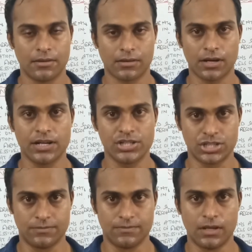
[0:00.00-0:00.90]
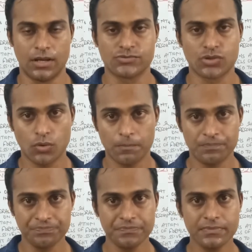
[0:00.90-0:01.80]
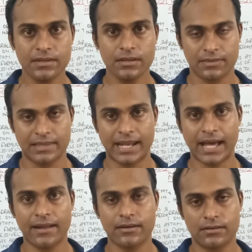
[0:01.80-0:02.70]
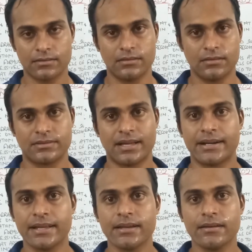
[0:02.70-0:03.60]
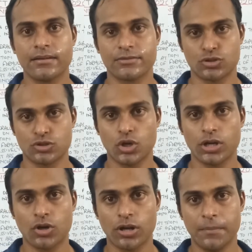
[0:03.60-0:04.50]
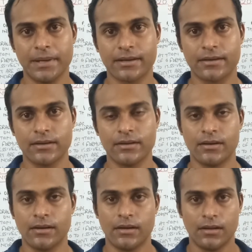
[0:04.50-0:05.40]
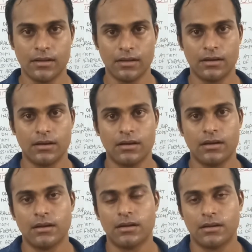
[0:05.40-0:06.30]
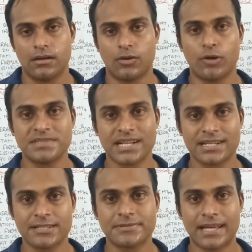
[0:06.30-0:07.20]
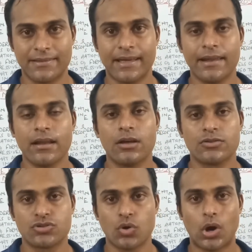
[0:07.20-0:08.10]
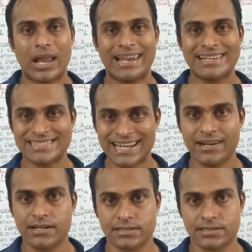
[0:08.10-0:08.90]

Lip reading: condition. So there are 13 socio-economic objectives are there. So let's start